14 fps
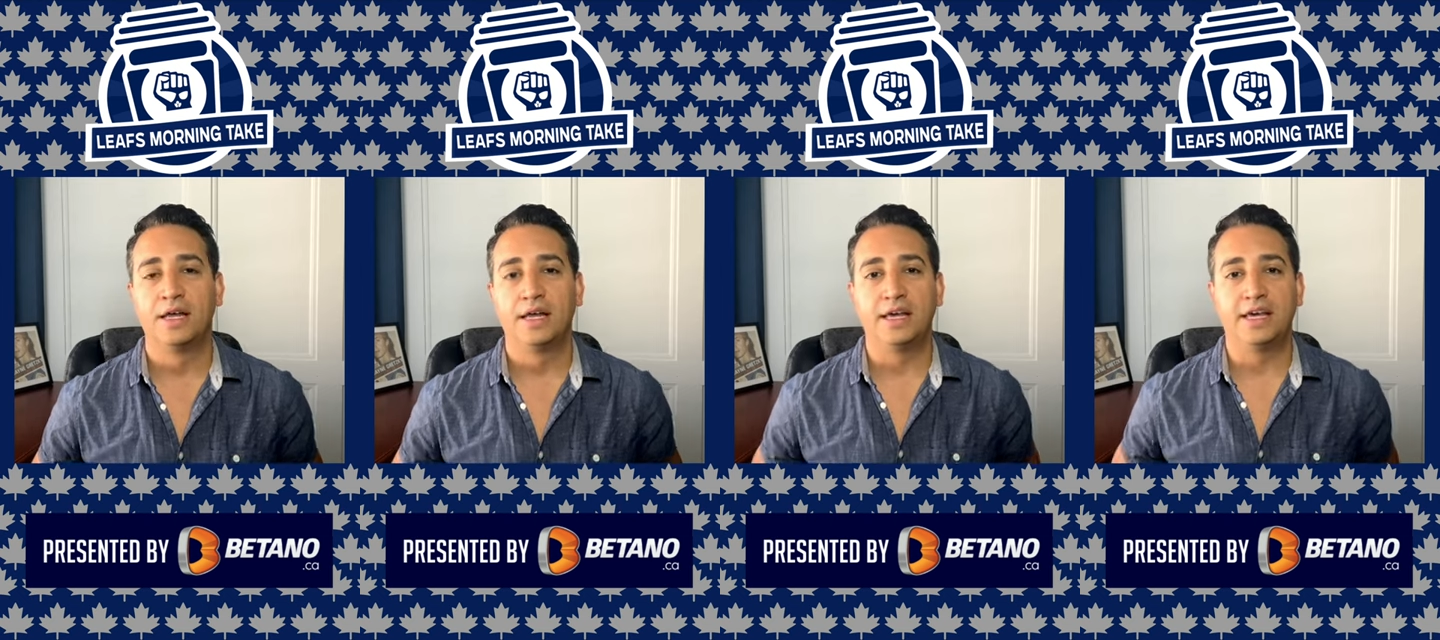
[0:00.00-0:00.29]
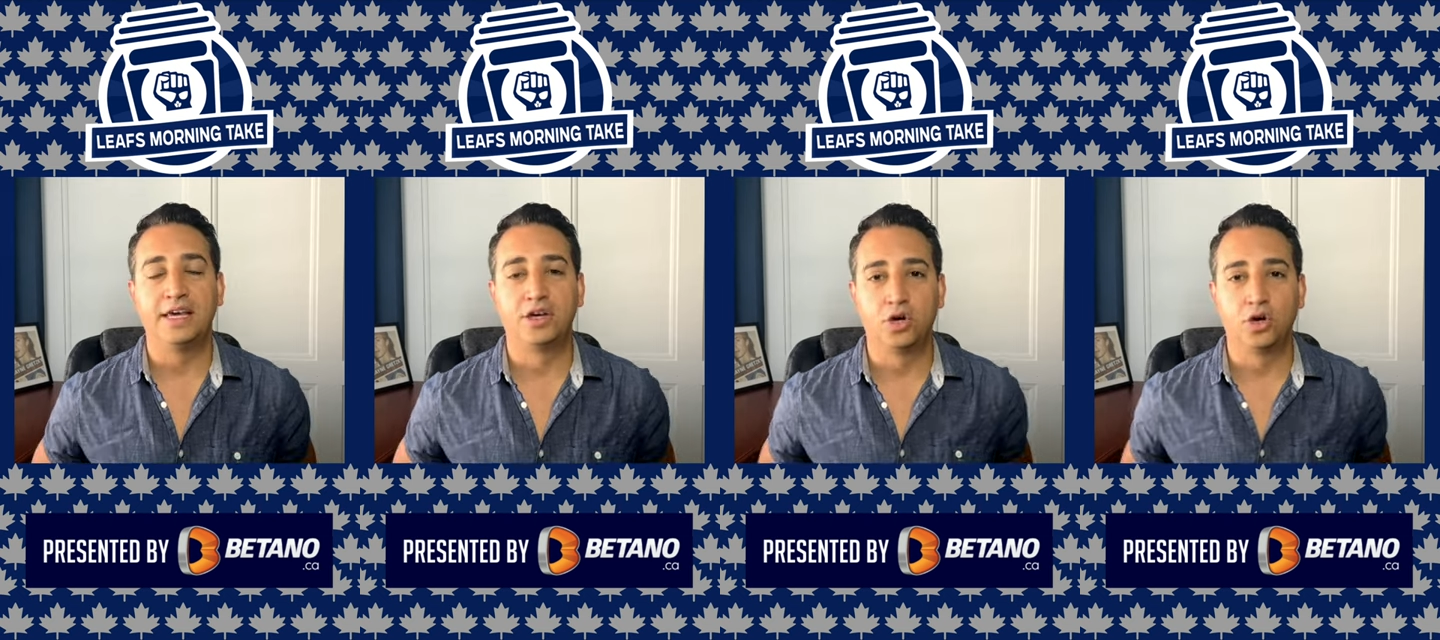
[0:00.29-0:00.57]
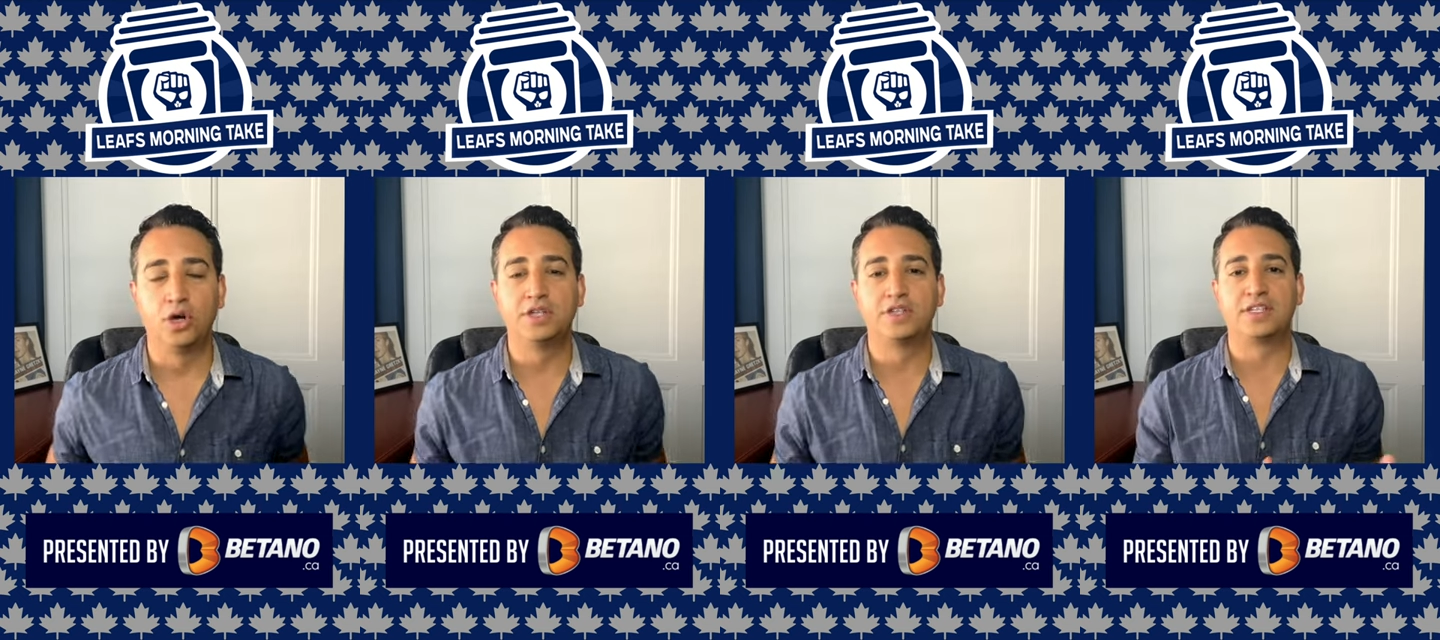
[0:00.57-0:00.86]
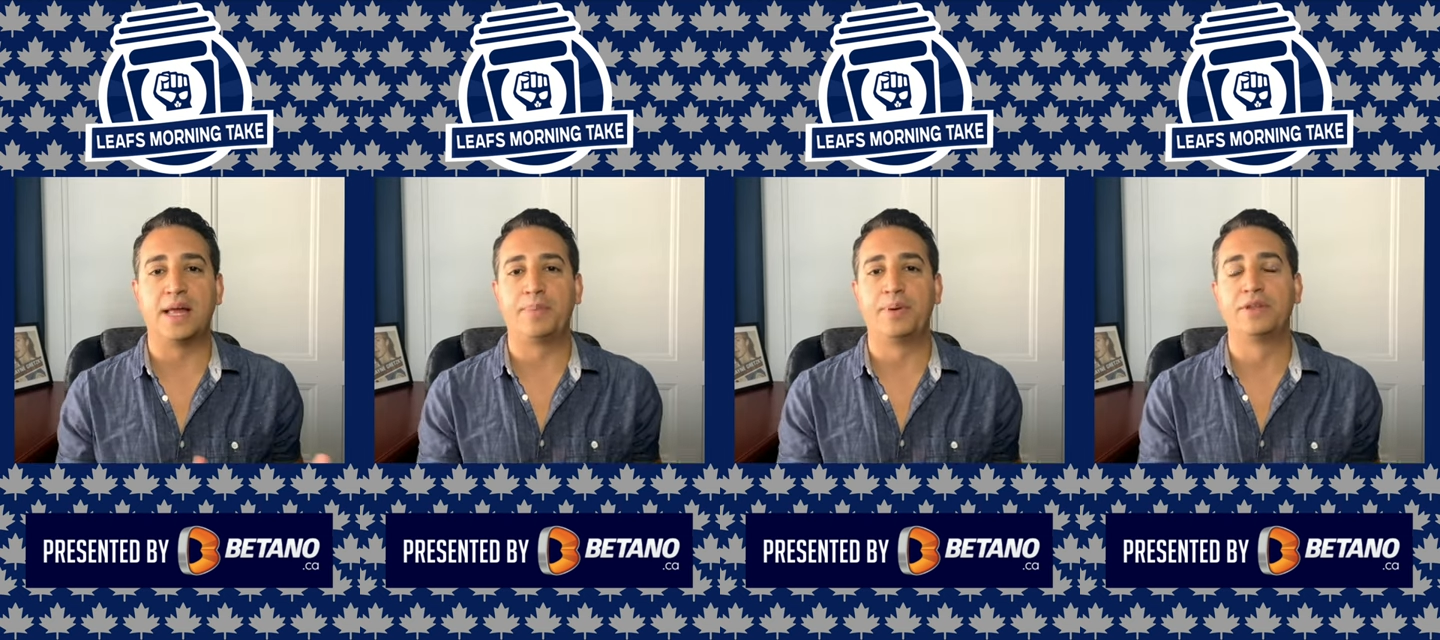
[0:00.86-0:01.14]
He could
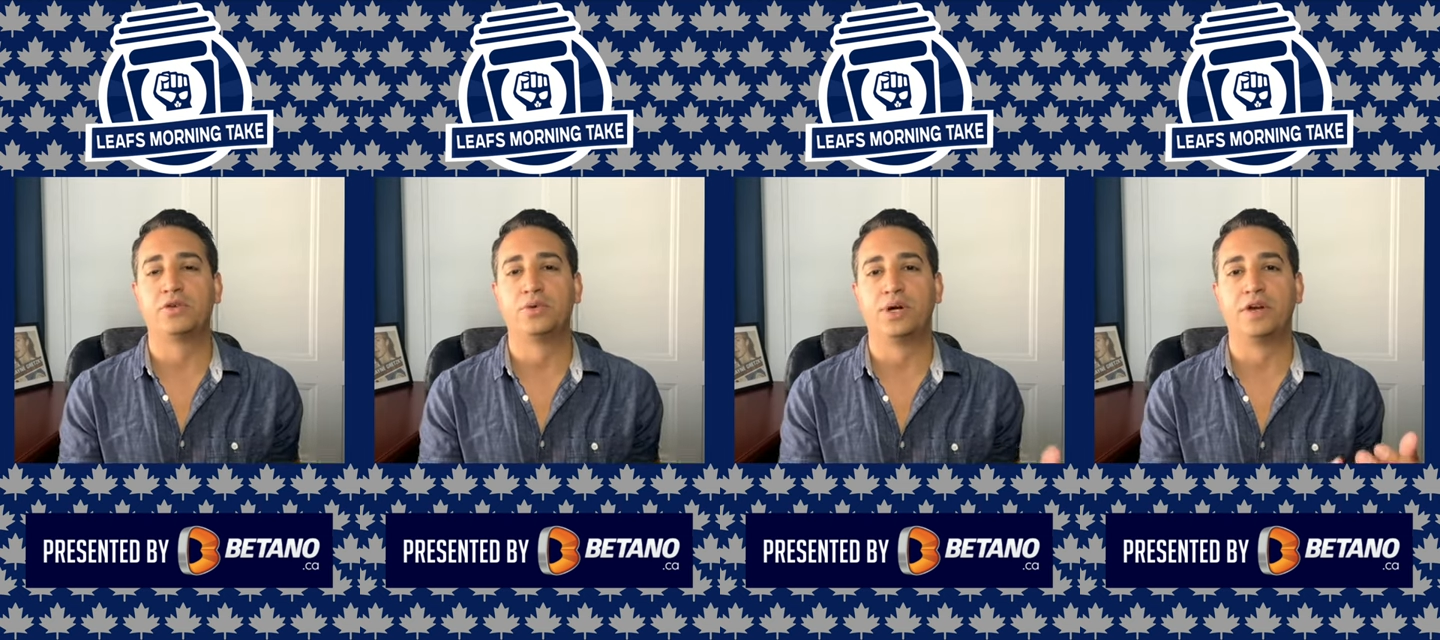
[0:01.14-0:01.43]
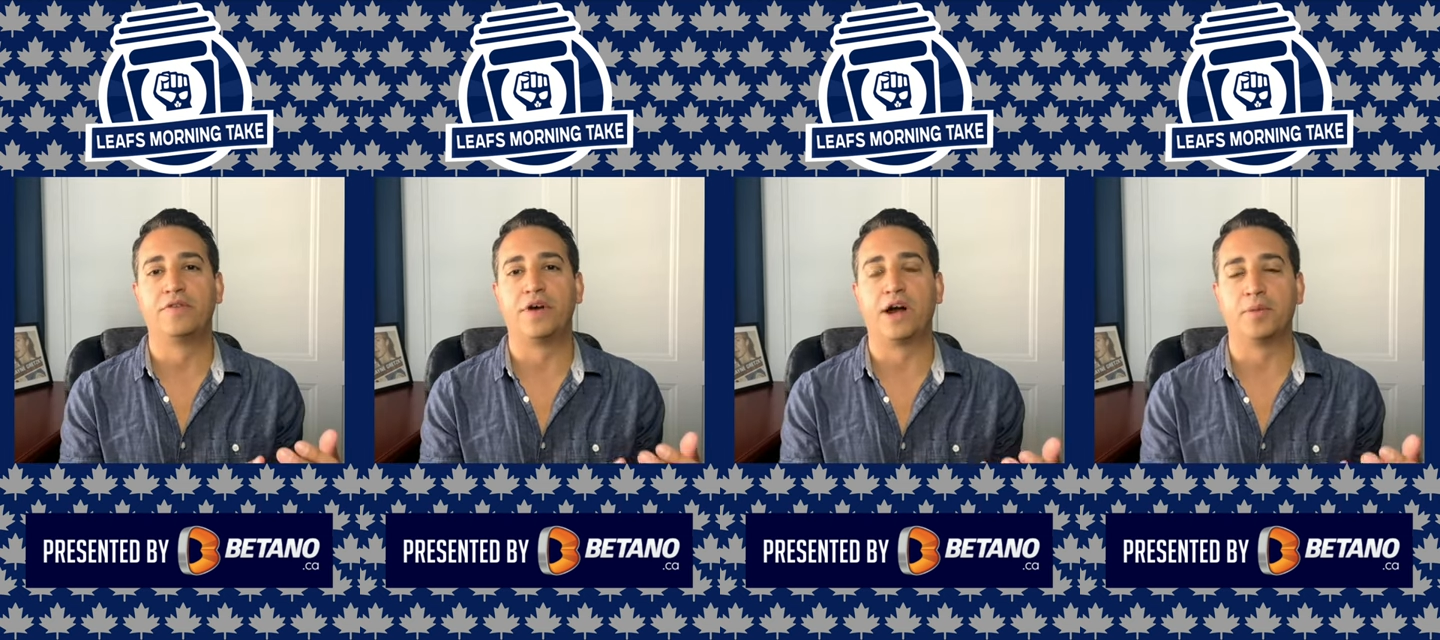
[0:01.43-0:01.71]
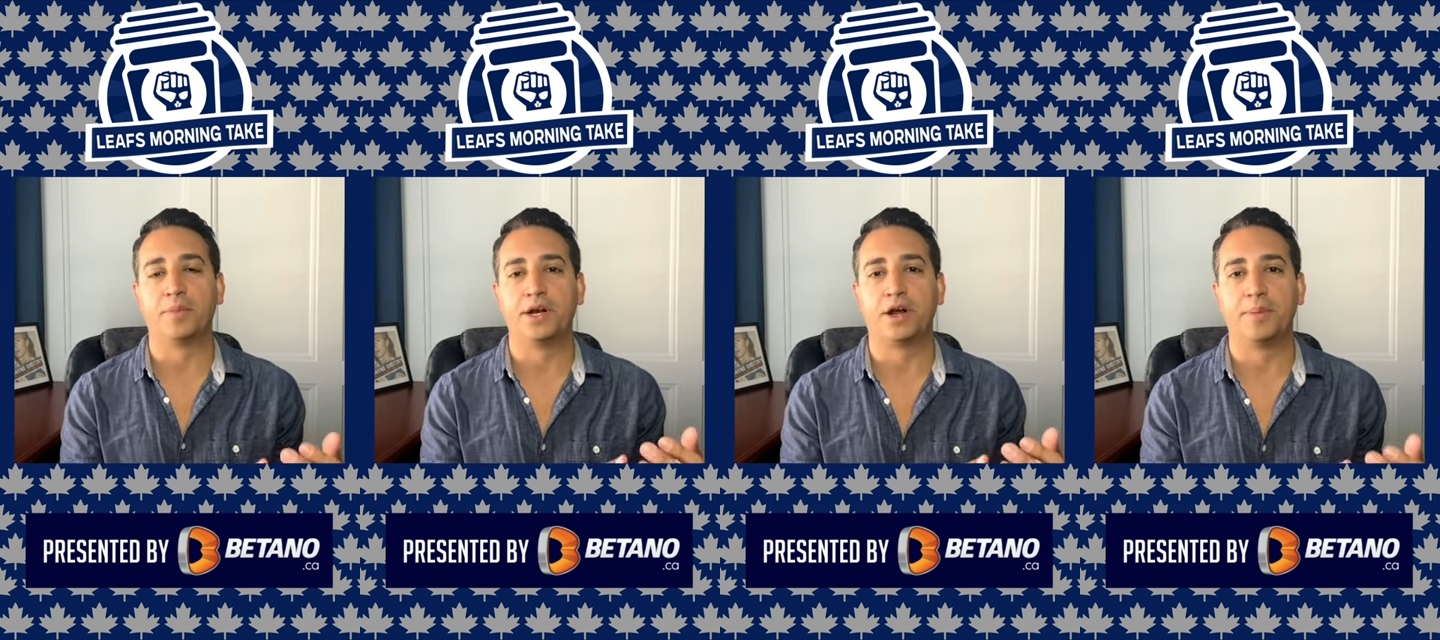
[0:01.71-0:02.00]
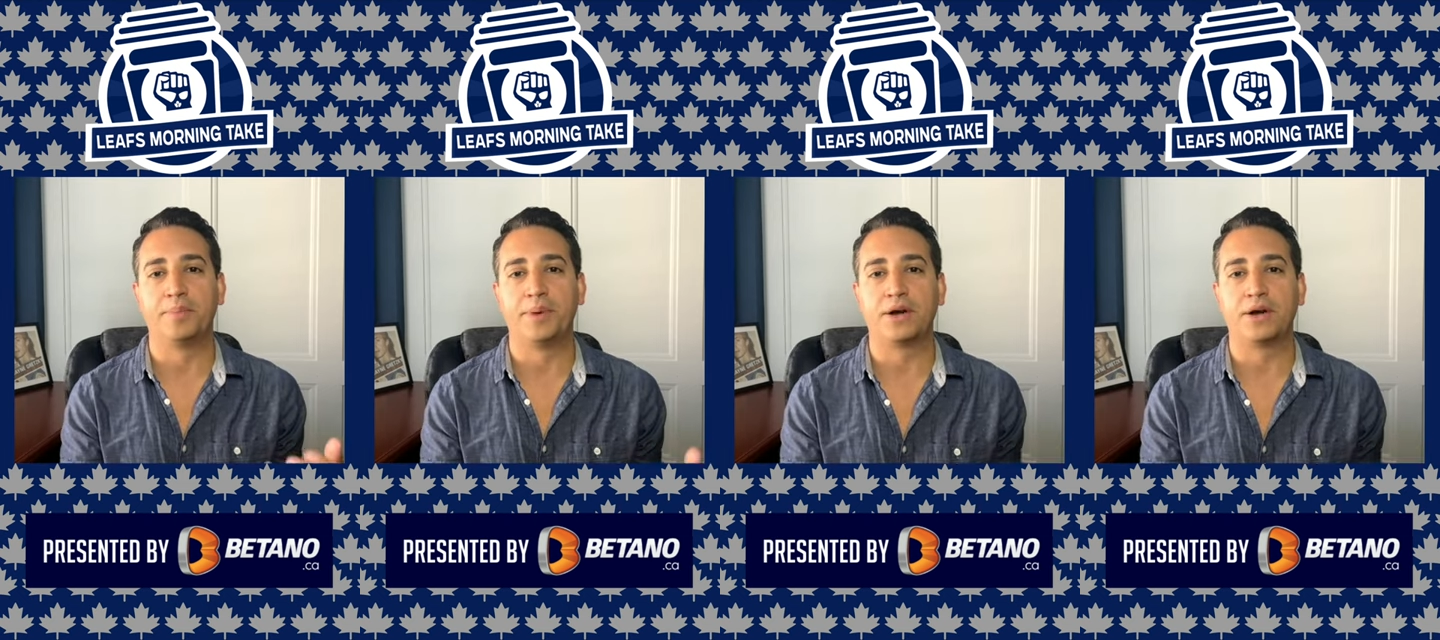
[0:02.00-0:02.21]
step into an environment on